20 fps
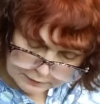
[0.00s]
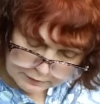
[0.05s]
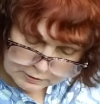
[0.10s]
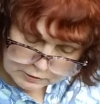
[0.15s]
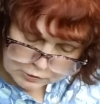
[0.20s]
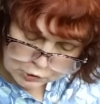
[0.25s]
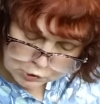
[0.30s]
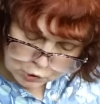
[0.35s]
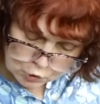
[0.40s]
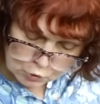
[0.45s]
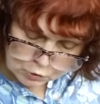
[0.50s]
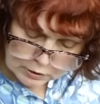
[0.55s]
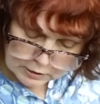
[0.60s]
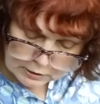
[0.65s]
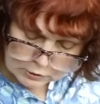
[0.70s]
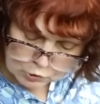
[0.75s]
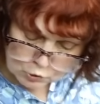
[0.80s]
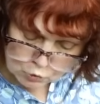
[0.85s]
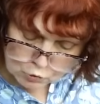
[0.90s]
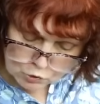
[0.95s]
this, you
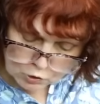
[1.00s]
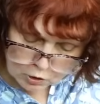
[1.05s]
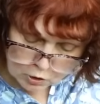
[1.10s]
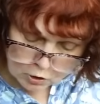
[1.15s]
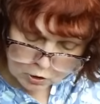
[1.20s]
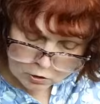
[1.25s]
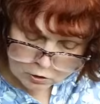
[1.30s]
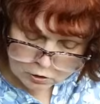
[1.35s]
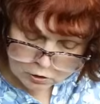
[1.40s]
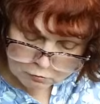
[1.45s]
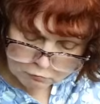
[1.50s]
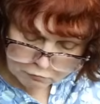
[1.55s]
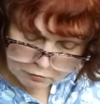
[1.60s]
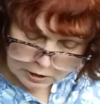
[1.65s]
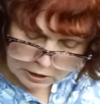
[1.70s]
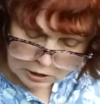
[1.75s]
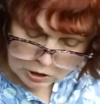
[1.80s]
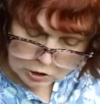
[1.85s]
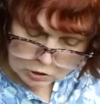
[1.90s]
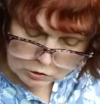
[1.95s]
need to turn
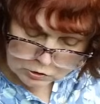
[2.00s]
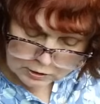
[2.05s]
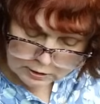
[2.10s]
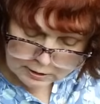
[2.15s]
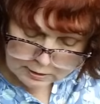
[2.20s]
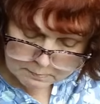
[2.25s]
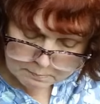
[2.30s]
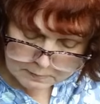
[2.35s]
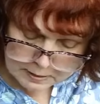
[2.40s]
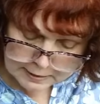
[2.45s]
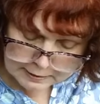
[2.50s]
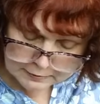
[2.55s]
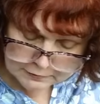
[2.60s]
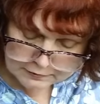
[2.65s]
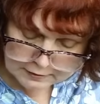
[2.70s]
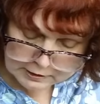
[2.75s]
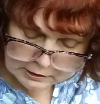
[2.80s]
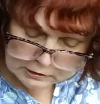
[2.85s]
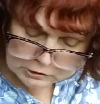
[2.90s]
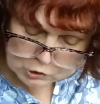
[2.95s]
around and make
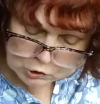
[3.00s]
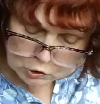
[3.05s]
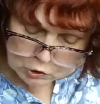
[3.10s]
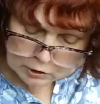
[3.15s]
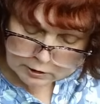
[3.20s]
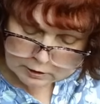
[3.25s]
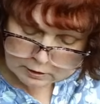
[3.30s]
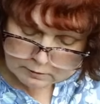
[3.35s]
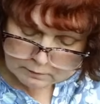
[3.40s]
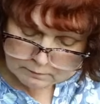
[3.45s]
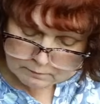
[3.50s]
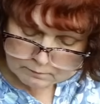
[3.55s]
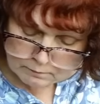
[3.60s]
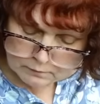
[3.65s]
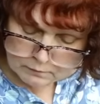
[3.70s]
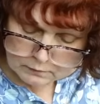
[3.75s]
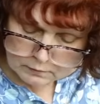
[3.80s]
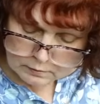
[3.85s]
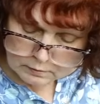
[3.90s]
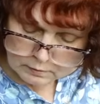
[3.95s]
things good.
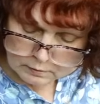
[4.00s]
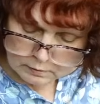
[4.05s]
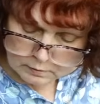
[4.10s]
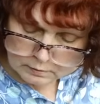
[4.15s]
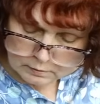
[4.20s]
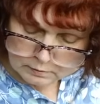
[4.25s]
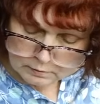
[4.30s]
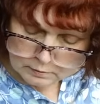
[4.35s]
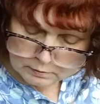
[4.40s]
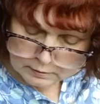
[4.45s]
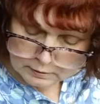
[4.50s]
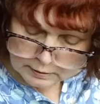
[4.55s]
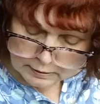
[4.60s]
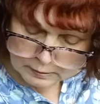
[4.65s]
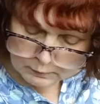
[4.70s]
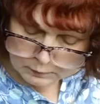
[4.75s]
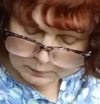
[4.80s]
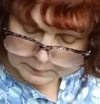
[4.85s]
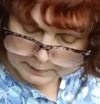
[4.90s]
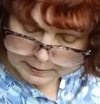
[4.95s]

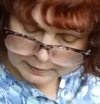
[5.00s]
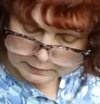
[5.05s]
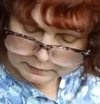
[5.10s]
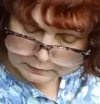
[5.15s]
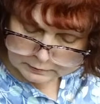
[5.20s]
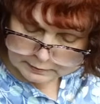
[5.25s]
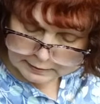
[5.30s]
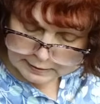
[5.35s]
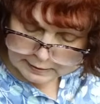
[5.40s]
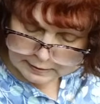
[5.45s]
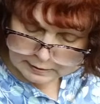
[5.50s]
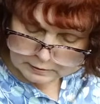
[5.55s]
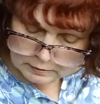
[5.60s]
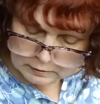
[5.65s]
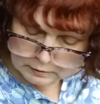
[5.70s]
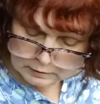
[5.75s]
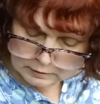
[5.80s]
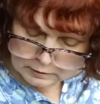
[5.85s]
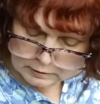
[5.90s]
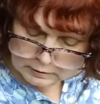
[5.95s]
He will make the land
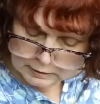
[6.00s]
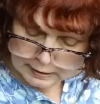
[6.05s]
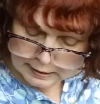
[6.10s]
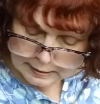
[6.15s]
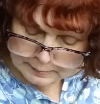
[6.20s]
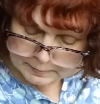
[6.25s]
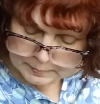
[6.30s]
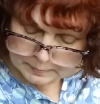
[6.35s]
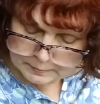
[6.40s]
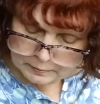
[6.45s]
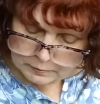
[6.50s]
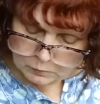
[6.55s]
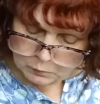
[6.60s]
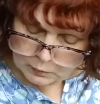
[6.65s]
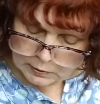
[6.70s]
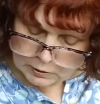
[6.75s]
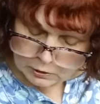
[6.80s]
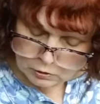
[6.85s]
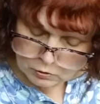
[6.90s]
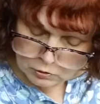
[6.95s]
uninhabitable.
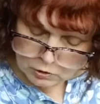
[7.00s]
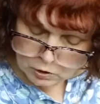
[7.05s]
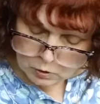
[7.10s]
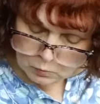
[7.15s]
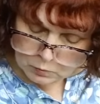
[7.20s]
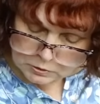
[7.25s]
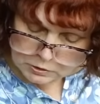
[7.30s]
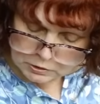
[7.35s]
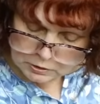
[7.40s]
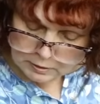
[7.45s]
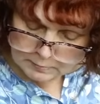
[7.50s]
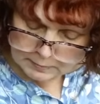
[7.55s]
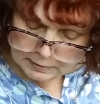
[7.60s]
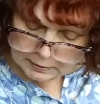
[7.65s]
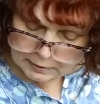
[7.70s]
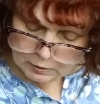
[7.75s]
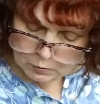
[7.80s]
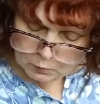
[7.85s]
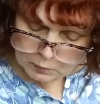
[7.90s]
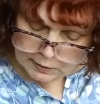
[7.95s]
We don't know what's coming
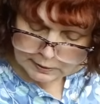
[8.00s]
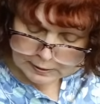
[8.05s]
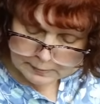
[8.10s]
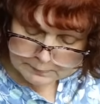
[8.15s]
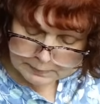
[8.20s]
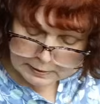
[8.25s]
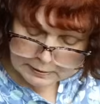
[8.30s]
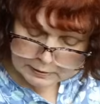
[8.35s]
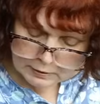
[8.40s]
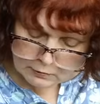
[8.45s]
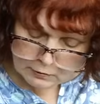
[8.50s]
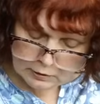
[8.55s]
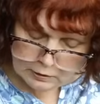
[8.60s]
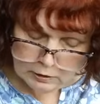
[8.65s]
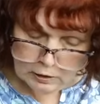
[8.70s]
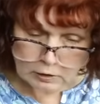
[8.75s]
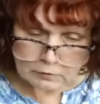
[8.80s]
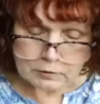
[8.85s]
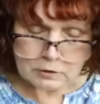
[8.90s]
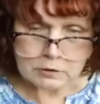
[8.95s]
here. We keep on hearing
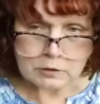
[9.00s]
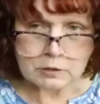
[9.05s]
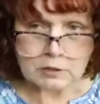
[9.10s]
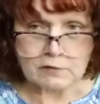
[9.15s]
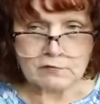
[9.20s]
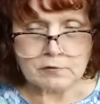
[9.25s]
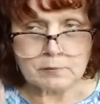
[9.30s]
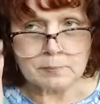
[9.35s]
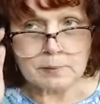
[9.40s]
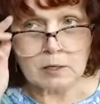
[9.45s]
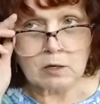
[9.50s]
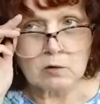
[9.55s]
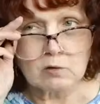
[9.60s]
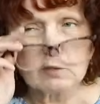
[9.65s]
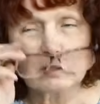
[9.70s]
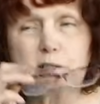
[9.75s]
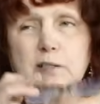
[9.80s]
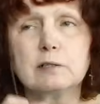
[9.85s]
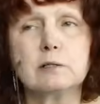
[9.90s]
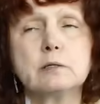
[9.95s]
all this stuff
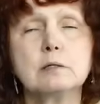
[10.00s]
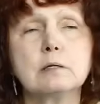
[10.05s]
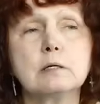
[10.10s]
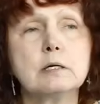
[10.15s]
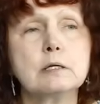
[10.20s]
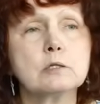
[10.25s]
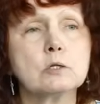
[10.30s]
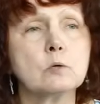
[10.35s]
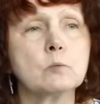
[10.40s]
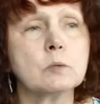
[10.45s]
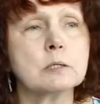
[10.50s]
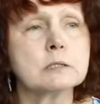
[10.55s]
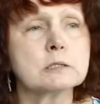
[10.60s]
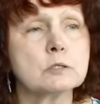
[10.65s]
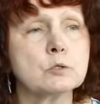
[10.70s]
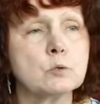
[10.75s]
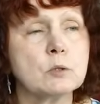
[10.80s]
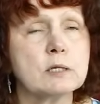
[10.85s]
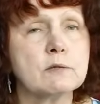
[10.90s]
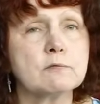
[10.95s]
about, I don't want
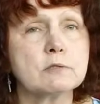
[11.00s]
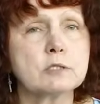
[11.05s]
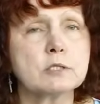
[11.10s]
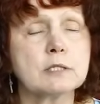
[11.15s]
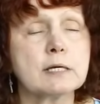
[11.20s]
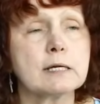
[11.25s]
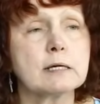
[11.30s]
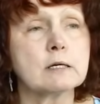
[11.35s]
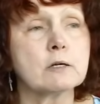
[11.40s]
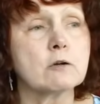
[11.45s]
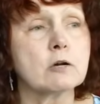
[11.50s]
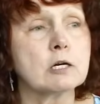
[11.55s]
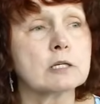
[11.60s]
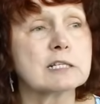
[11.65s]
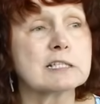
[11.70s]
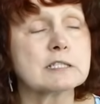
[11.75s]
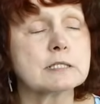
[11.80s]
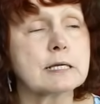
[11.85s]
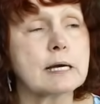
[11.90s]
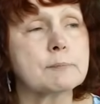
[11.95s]
to even say it or I'll
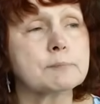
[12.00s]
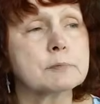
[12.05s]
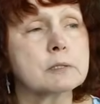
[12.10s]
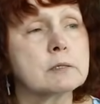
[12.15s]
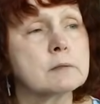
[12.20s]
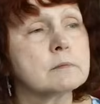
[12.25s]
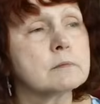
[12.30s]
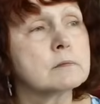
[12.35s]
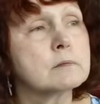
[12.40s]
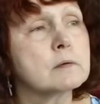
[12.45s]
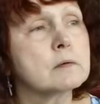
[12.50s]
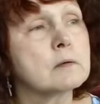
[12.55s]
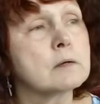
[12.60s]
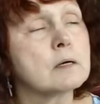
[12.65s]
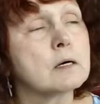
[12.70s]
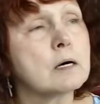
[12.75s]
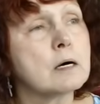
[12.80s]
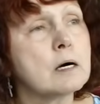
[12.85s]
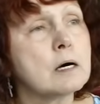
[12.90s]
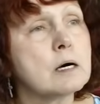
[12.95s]
get zapped.
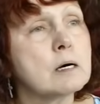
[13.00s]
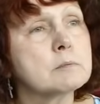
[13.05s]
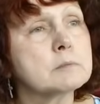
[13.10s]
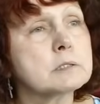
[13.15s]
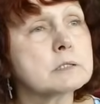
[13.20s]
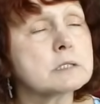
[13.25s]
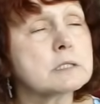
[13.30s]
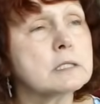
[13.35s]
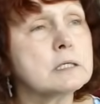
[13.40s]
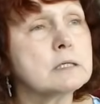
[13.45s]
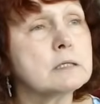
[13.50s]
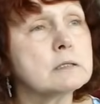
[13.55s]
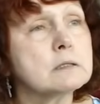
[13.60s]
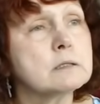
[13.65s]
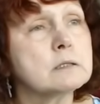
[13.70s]
Let's see,